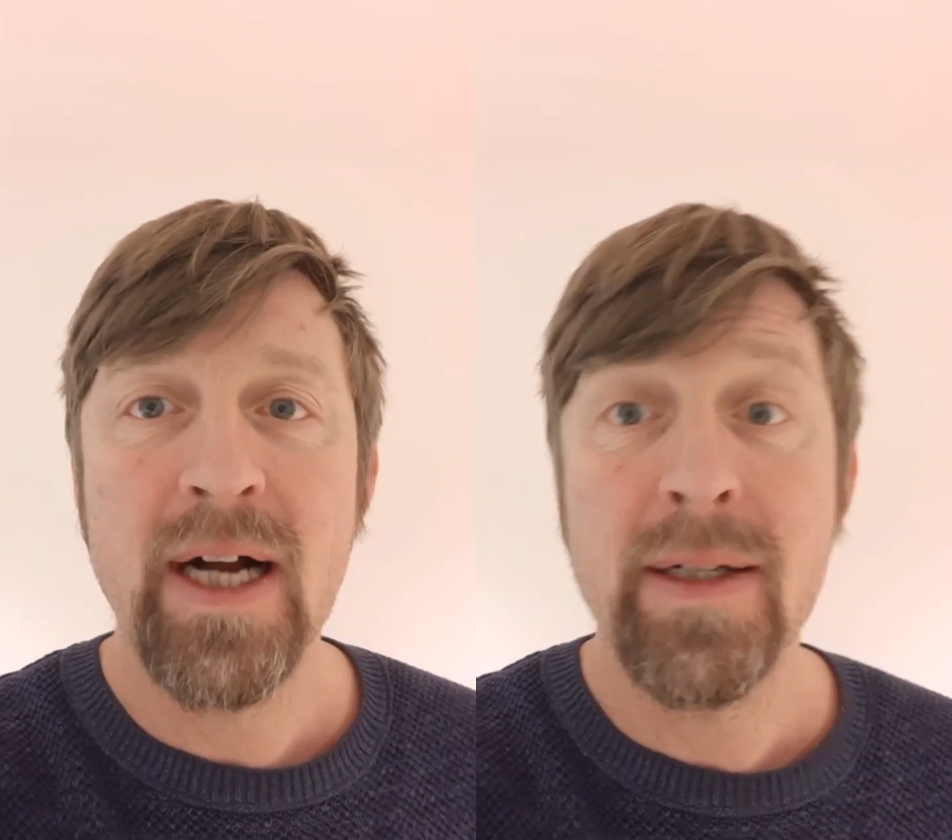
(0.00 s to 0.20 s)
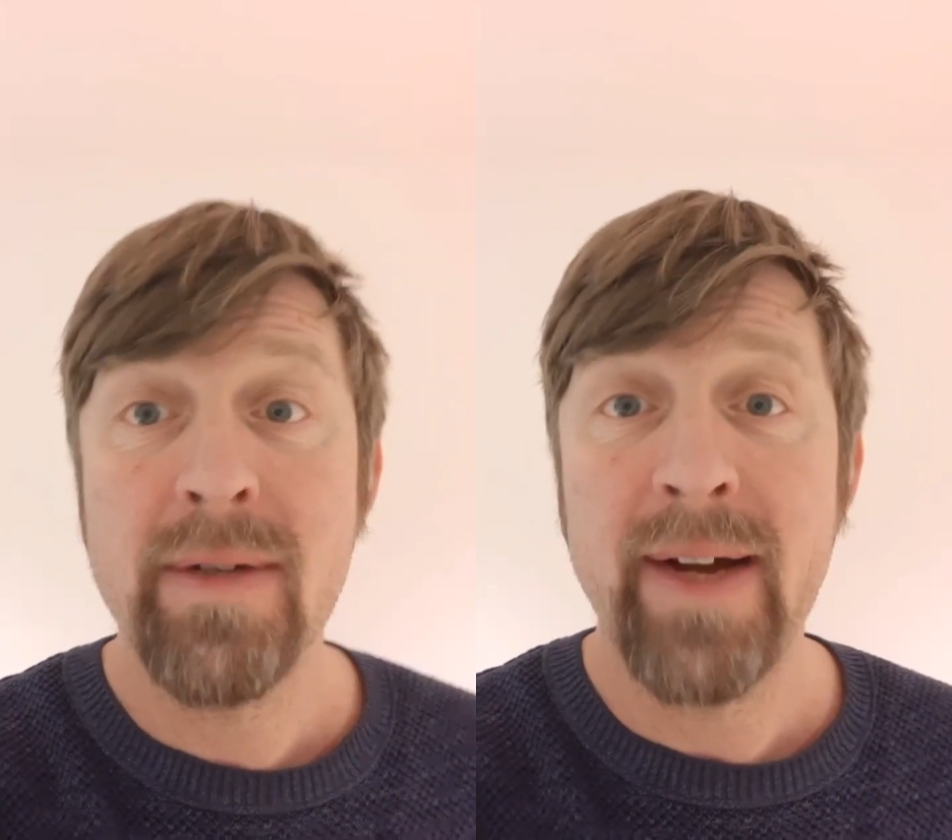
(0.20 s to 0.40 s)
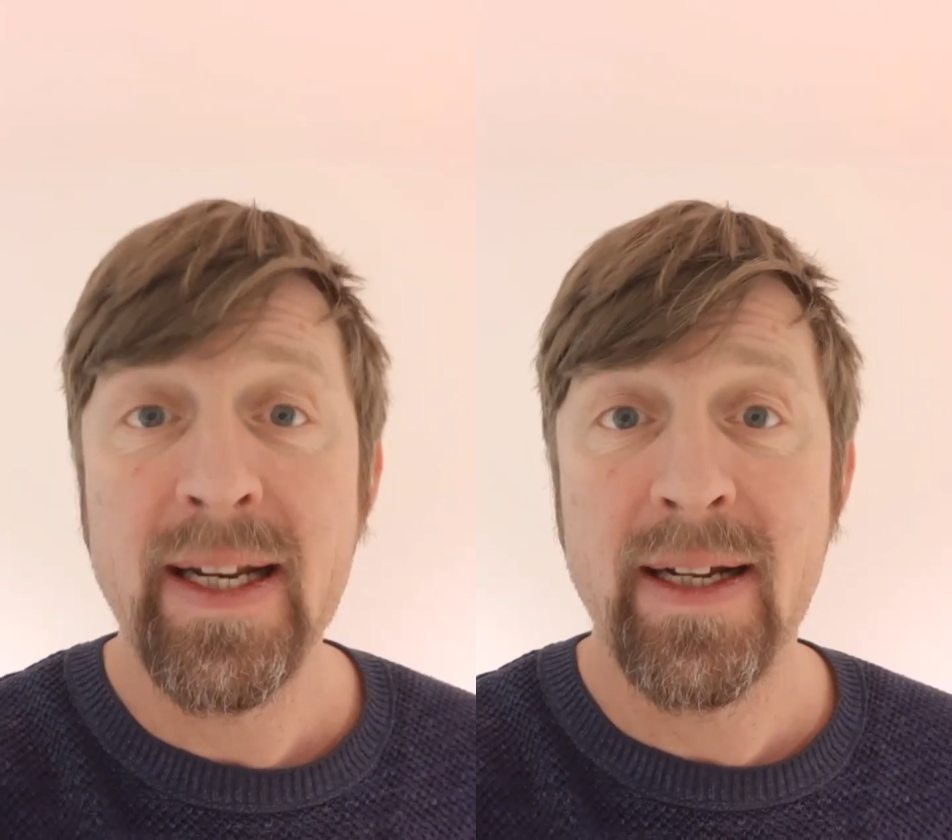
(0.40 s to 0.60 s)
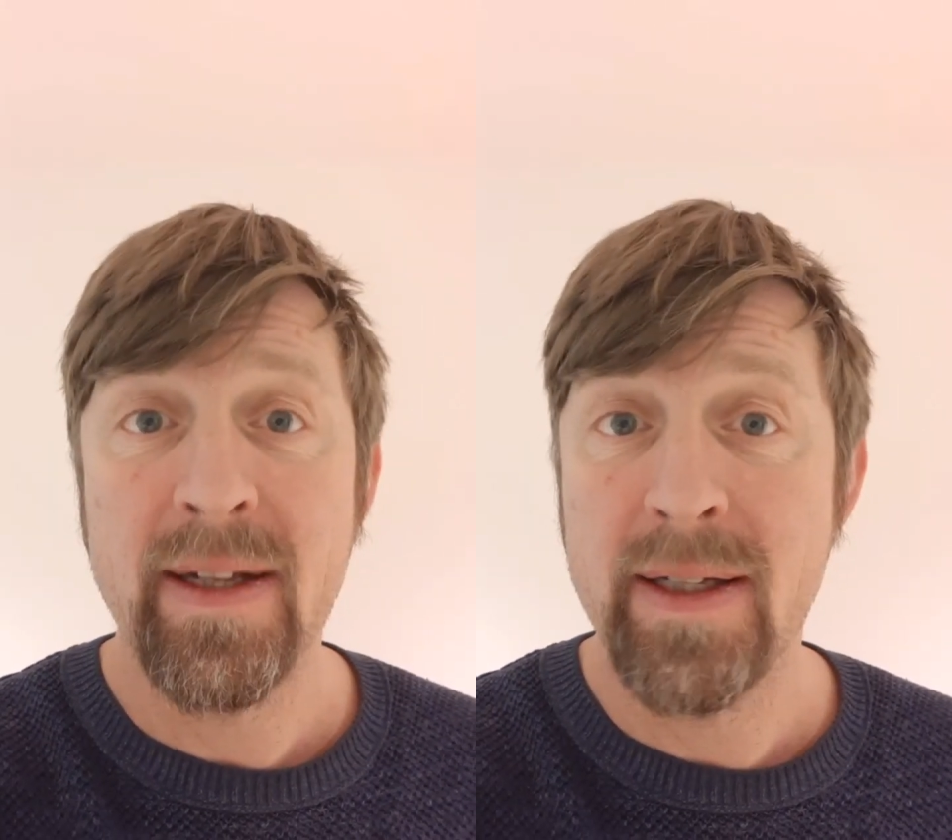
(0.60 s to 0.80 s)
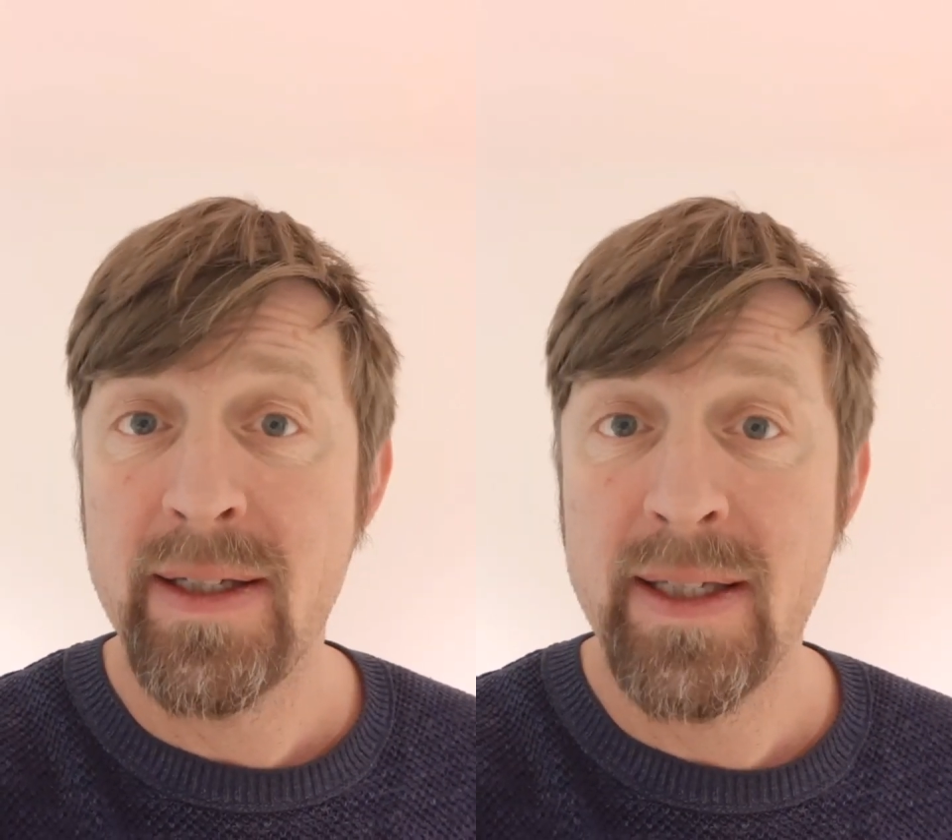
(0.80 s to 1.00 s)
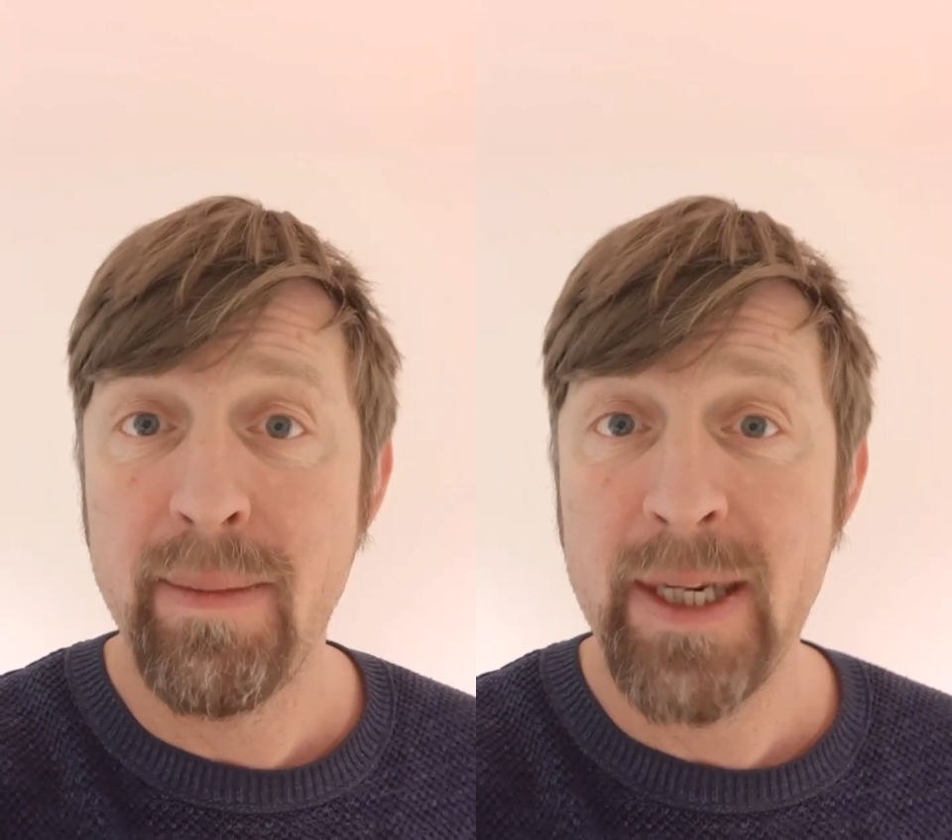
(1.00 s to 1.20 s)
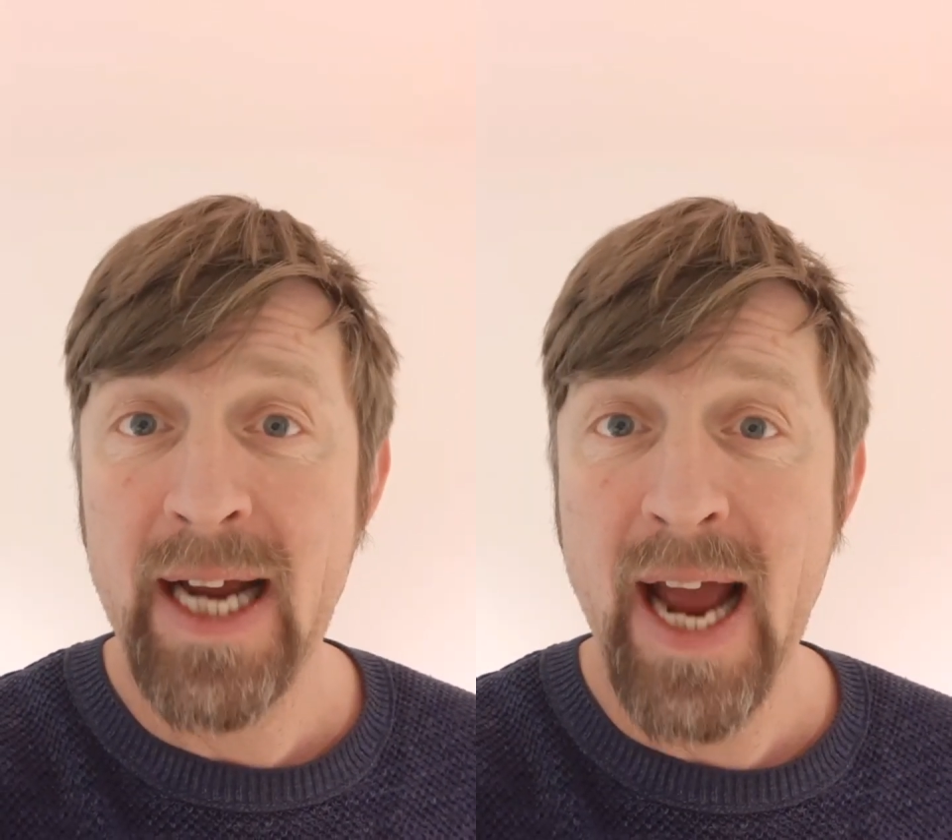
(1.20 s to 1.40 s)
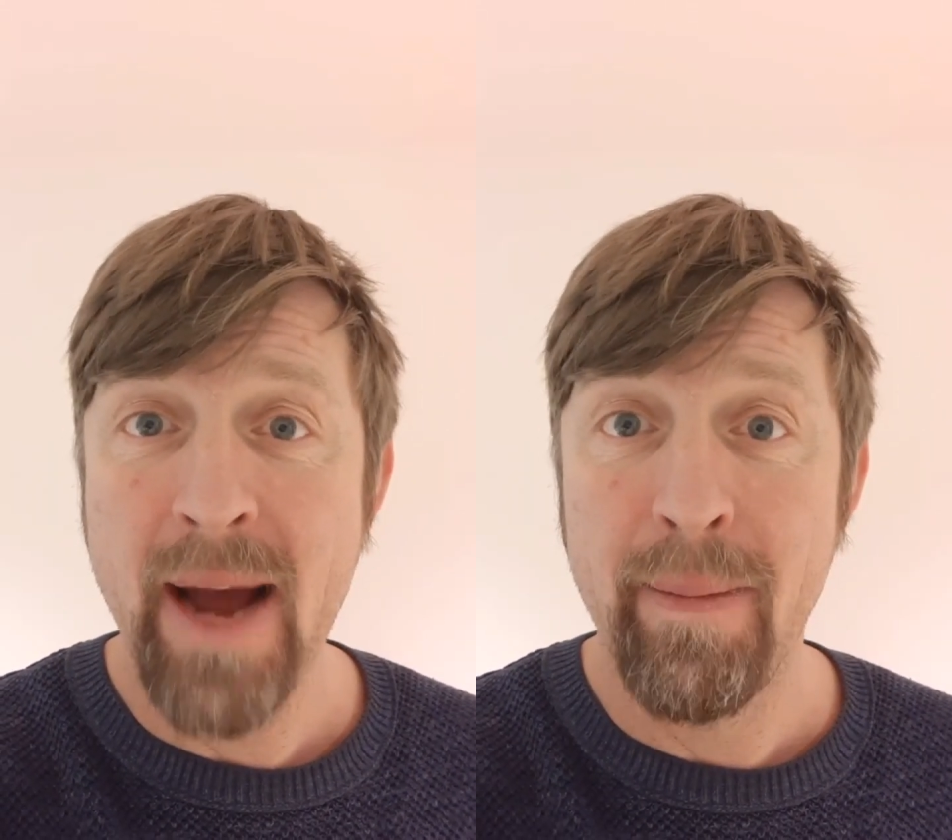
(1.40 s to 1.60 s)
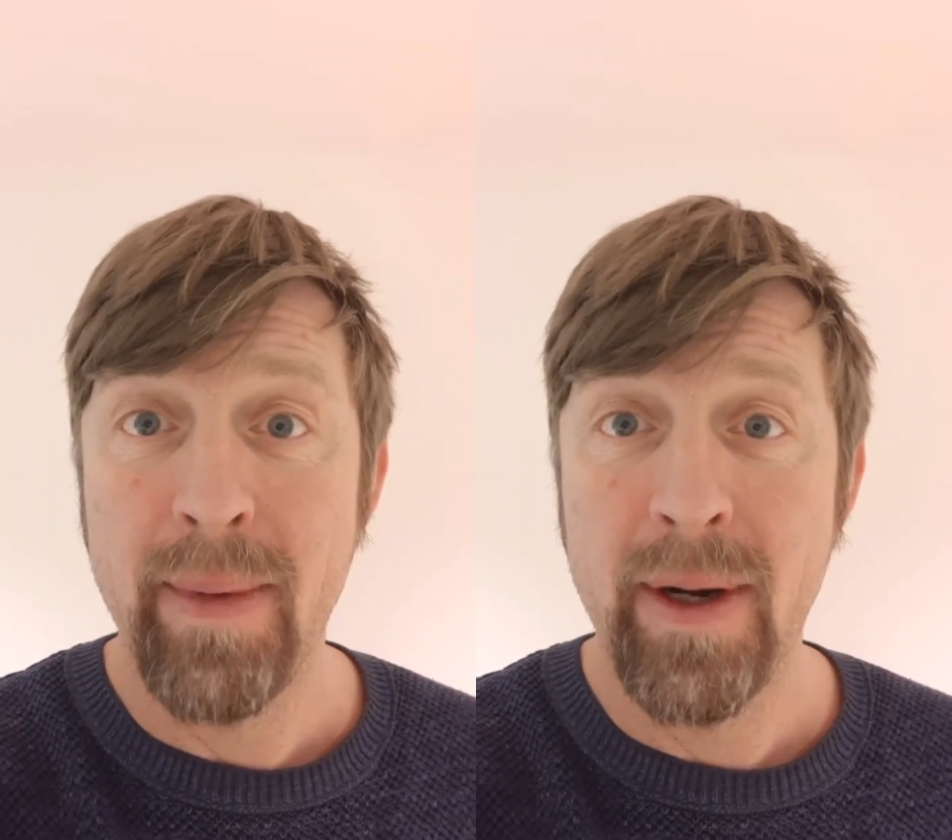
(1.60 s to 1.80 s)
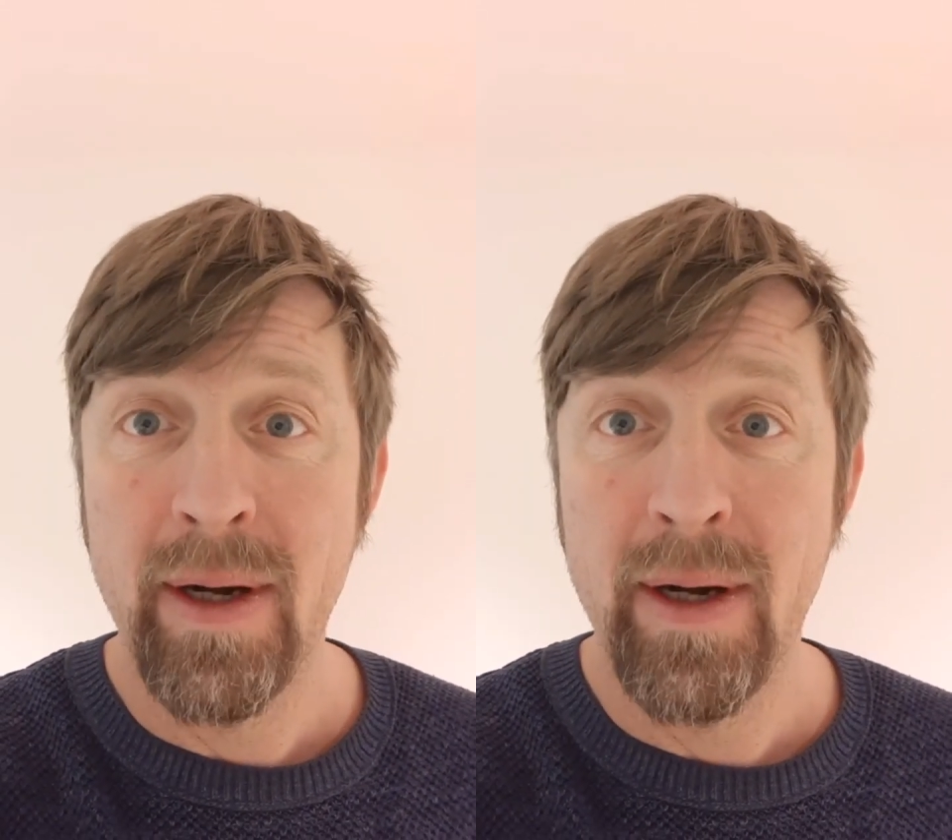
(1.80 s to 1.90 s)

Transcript: cultivating the CBD hemp.